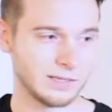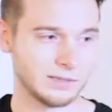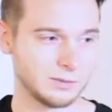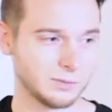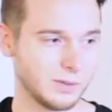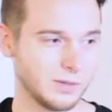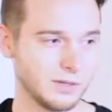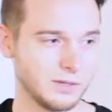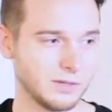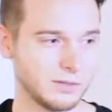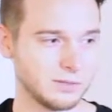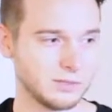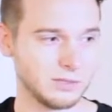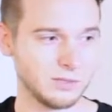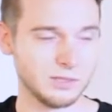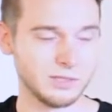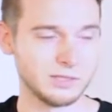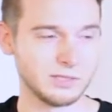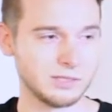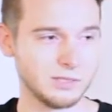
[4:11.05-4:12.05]
It's one of those
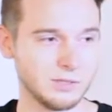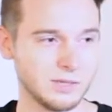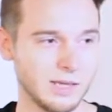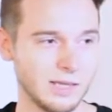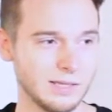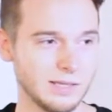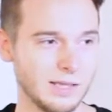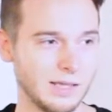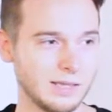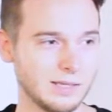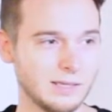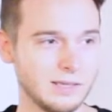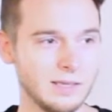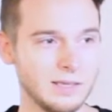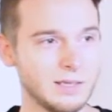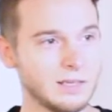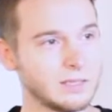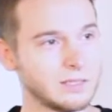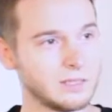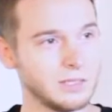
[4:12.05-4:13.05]
tuners you get like
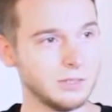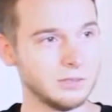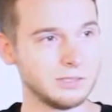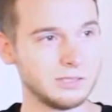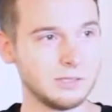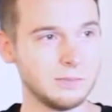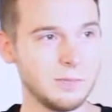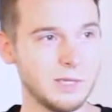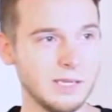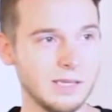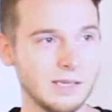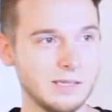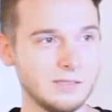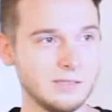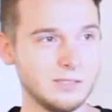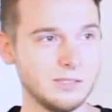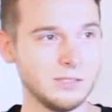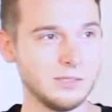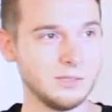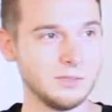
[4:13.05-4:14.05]
close to being in
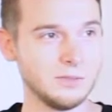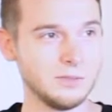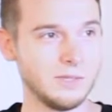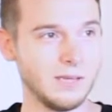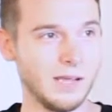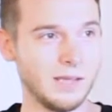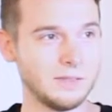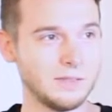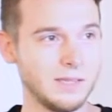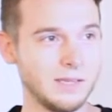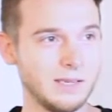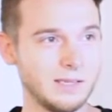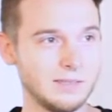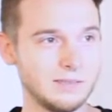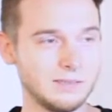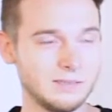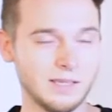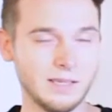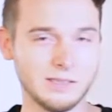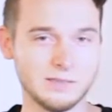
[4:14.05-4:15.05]
tune and then
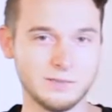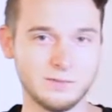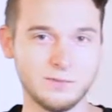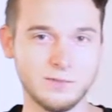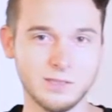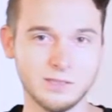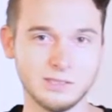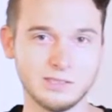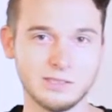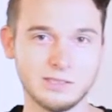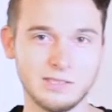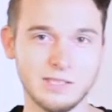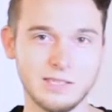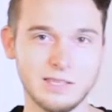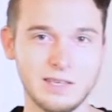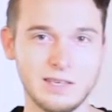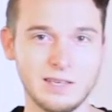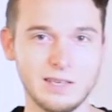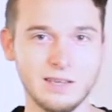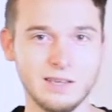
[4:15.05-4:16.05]
it feels
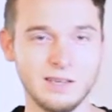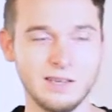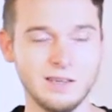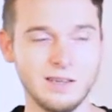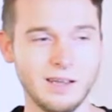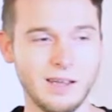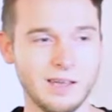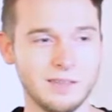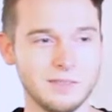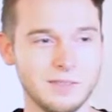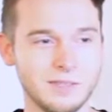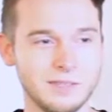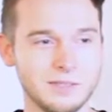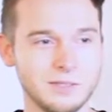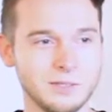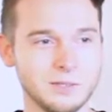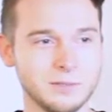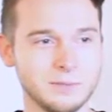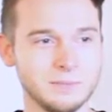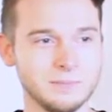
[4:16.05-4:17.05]
sticky, and then
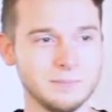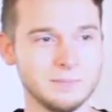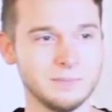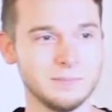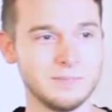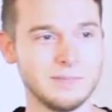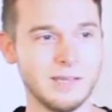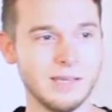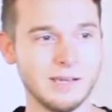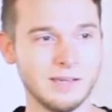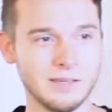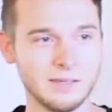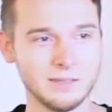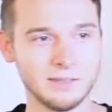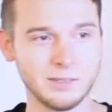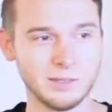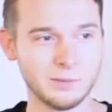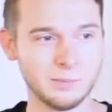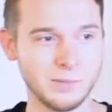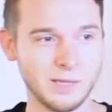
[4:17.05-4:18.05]
you get it a
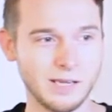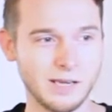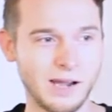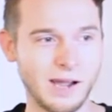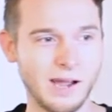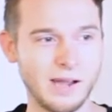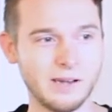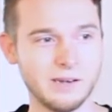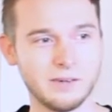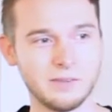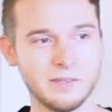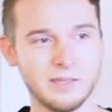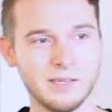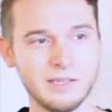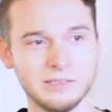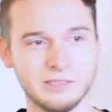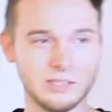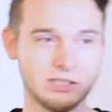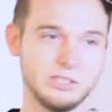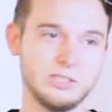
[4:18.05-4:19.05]
little bit higher and then
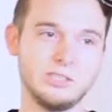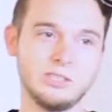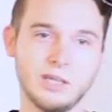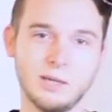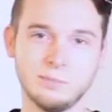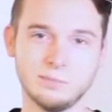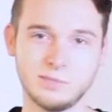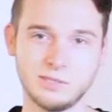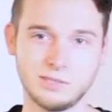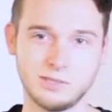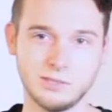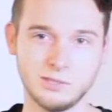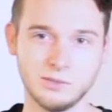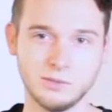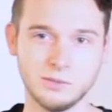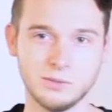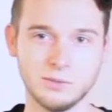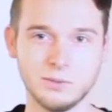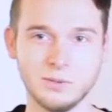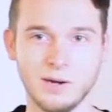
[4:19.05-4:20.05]
it just jumps
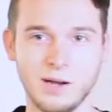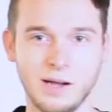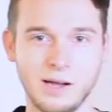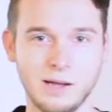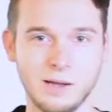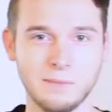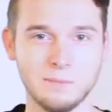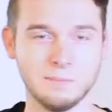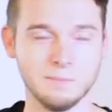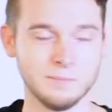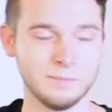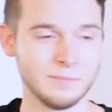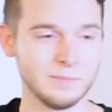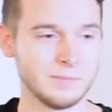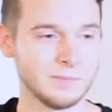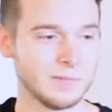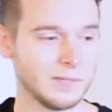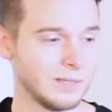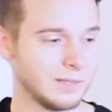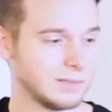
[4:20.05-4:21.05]
to
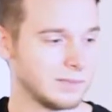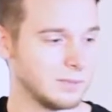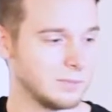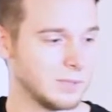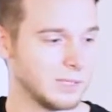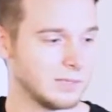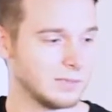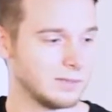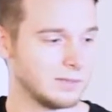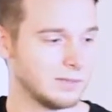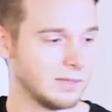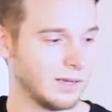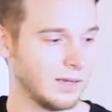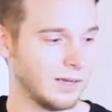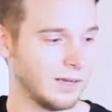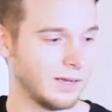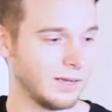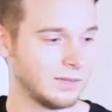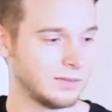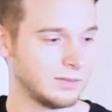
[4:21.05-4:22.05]
be
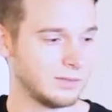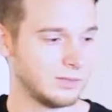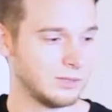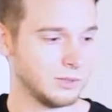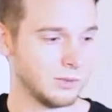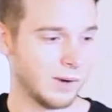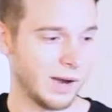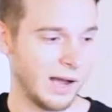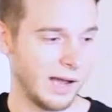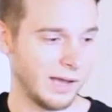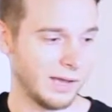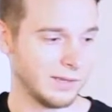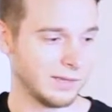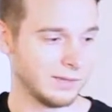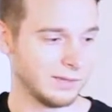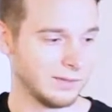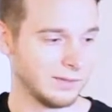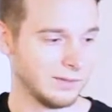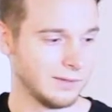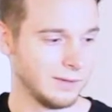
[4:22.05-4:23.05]
too high.